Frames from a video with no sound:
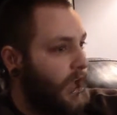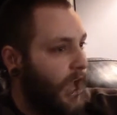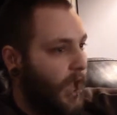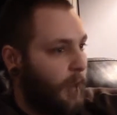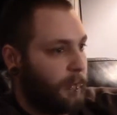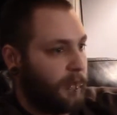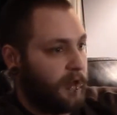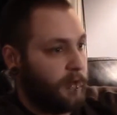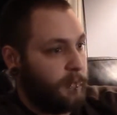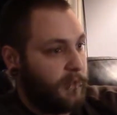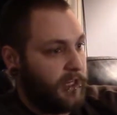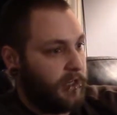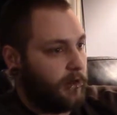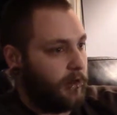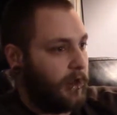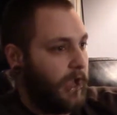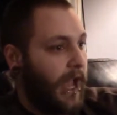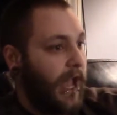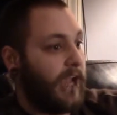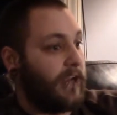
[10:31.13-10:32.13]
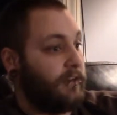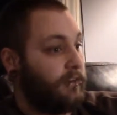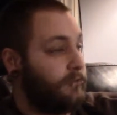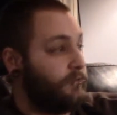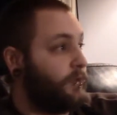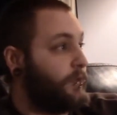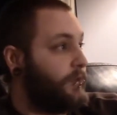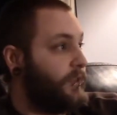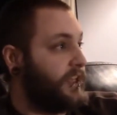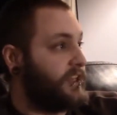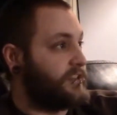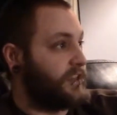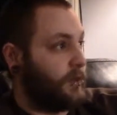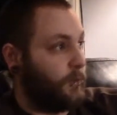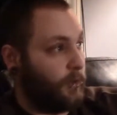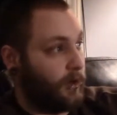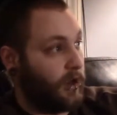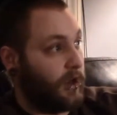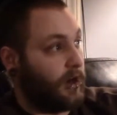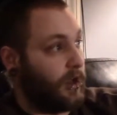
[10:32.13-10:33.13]
I'm going to be your guide through this, and
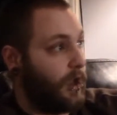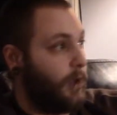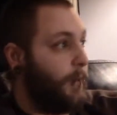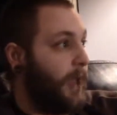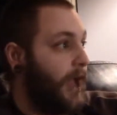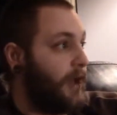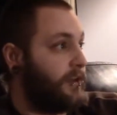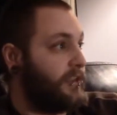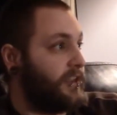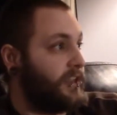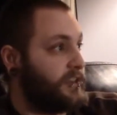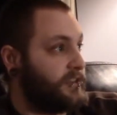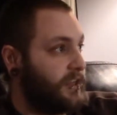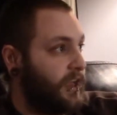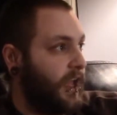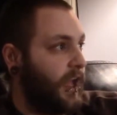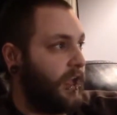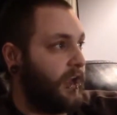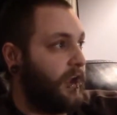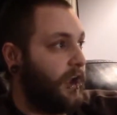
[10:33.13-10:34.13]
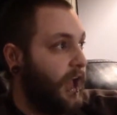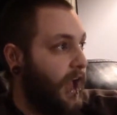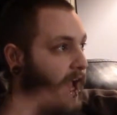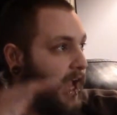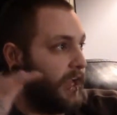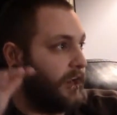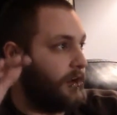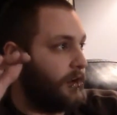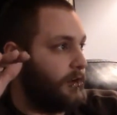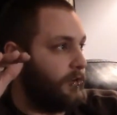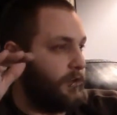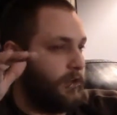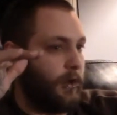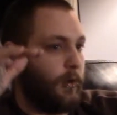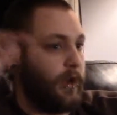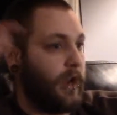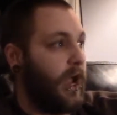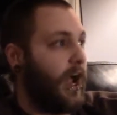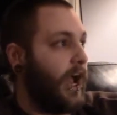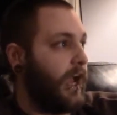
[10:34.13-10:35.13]
we're going to come out of this on
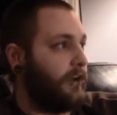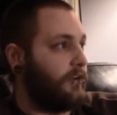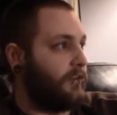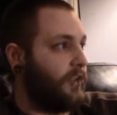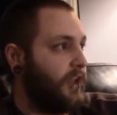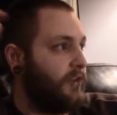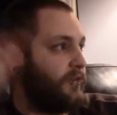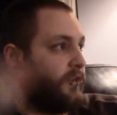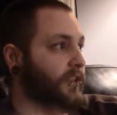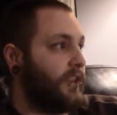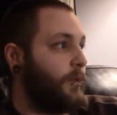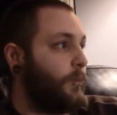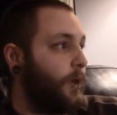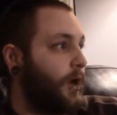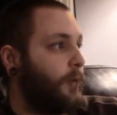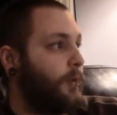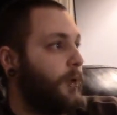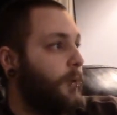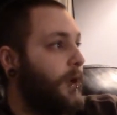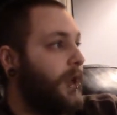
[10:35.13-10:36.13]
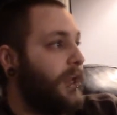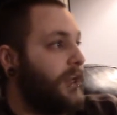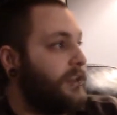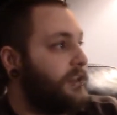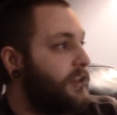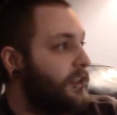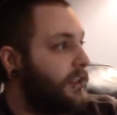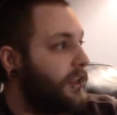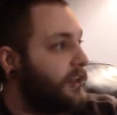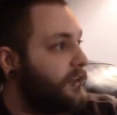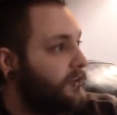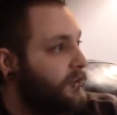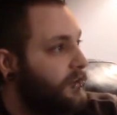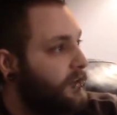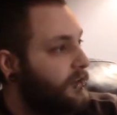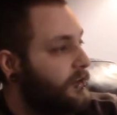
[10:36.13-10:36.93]
on a higher level than where we went into this.